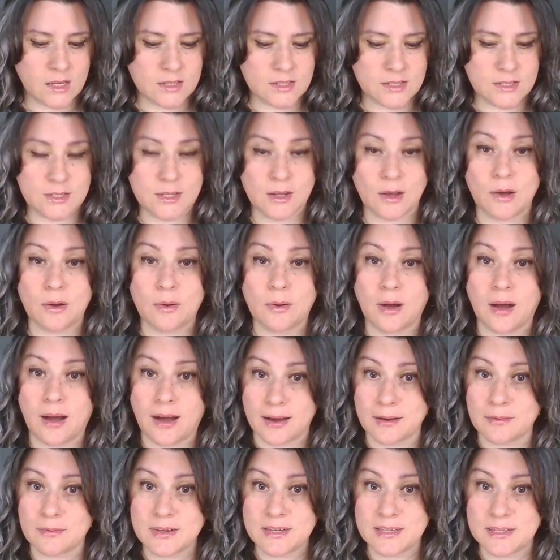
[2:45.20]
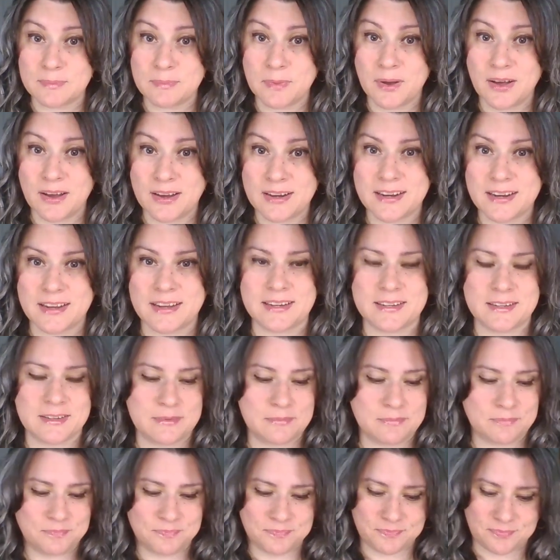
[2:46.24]
So I responded
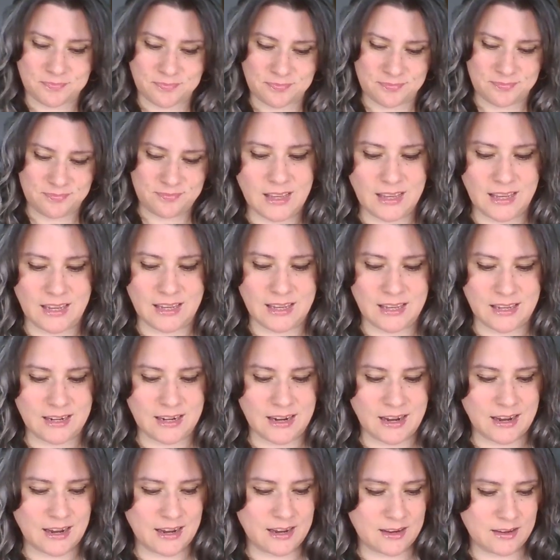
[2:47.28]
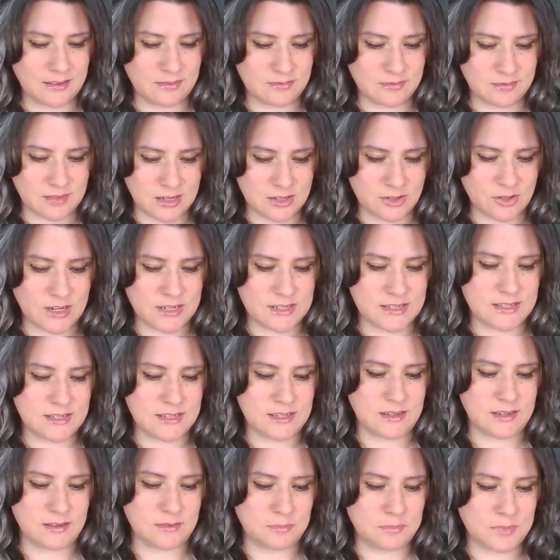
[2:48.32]
and I addressed
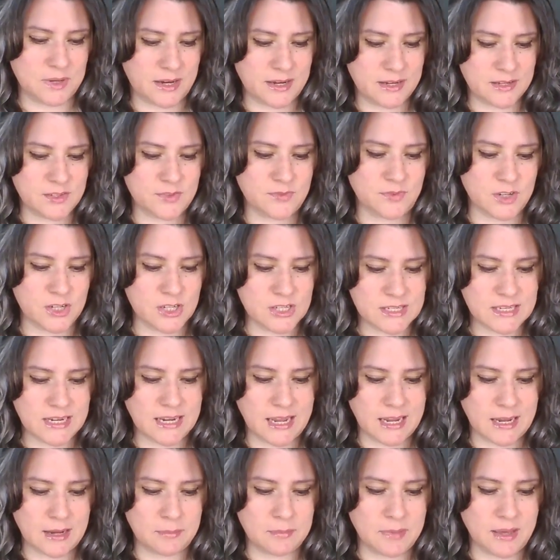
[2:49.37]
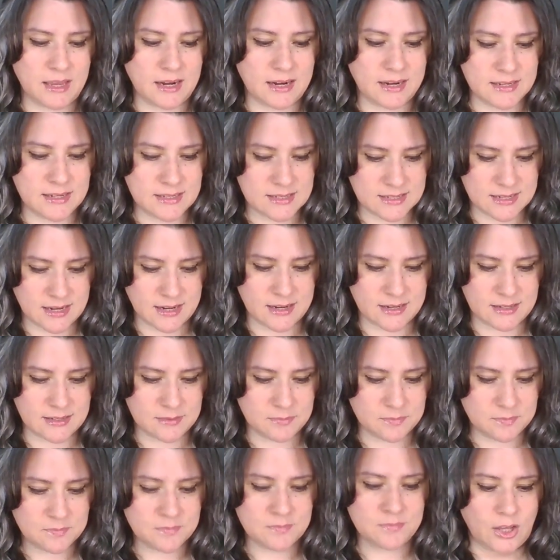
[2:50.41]
it by his first name and I said,
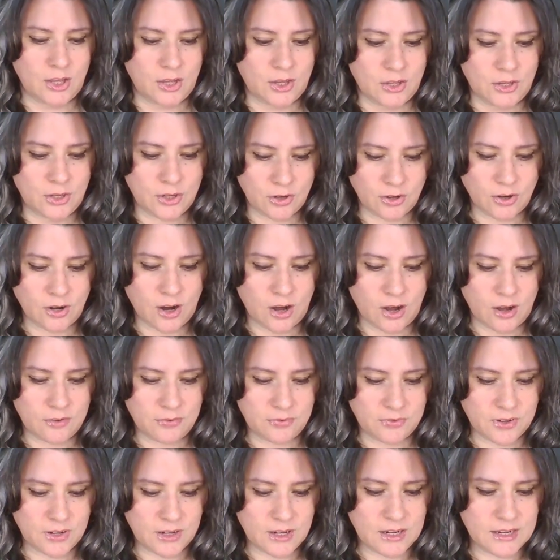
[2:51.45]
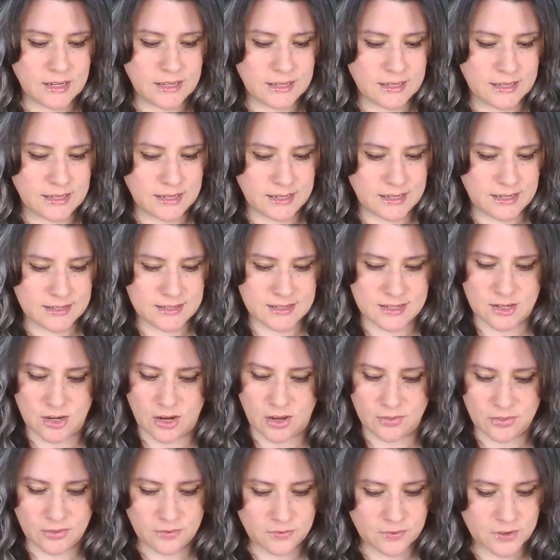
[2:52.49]
Your offer is
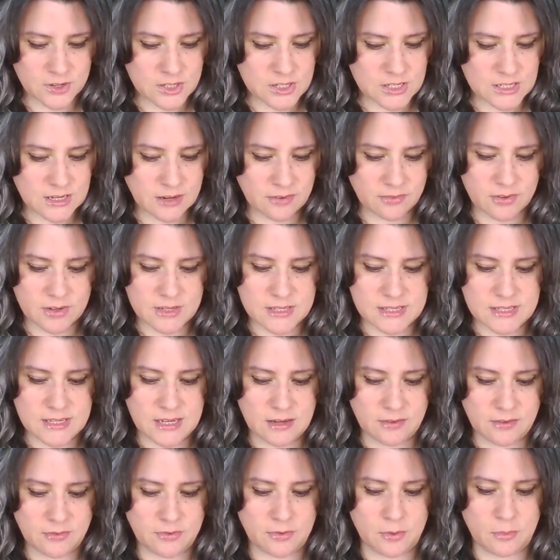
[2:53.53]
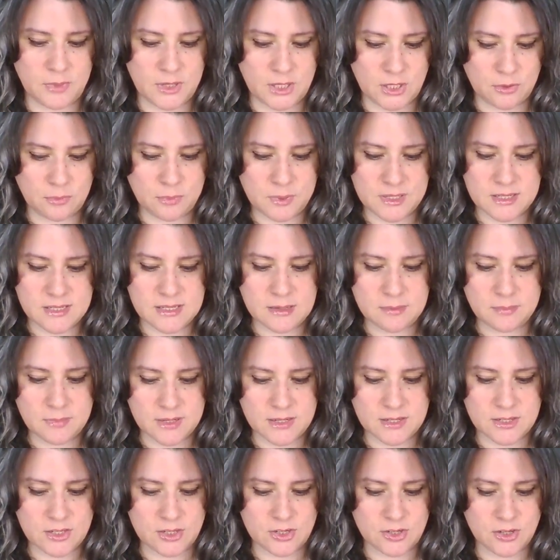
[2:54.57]
not the first I've received from a UPC
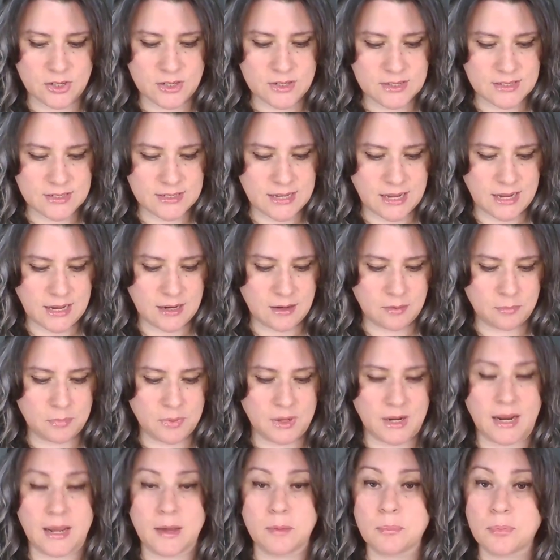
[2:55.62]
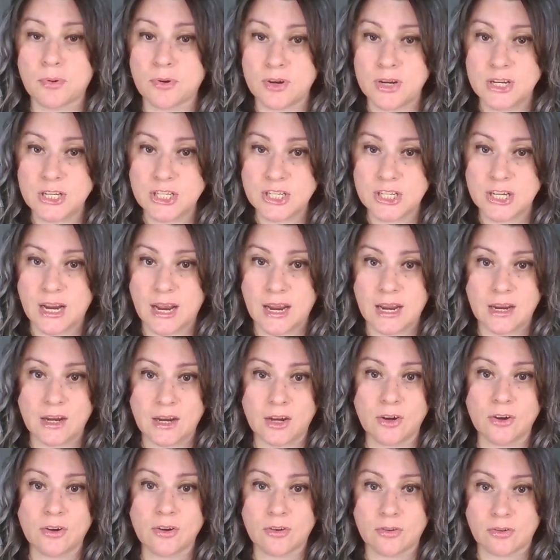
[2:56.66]
minister or saint, but I appreciate
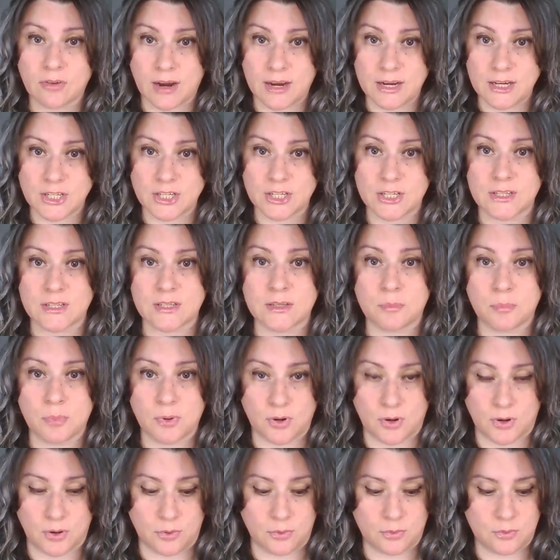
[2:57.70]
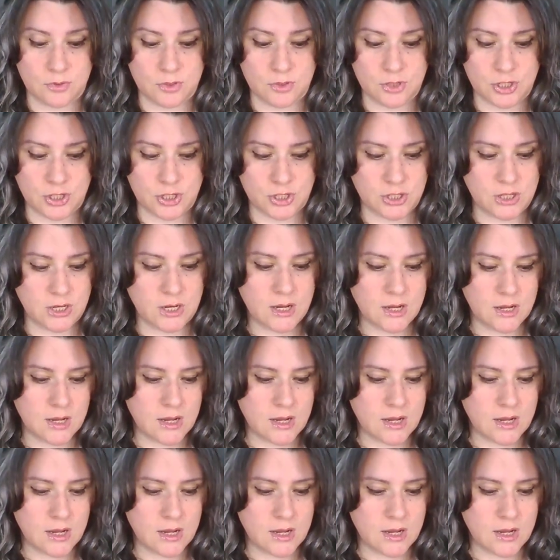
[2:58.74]
your gracious approach.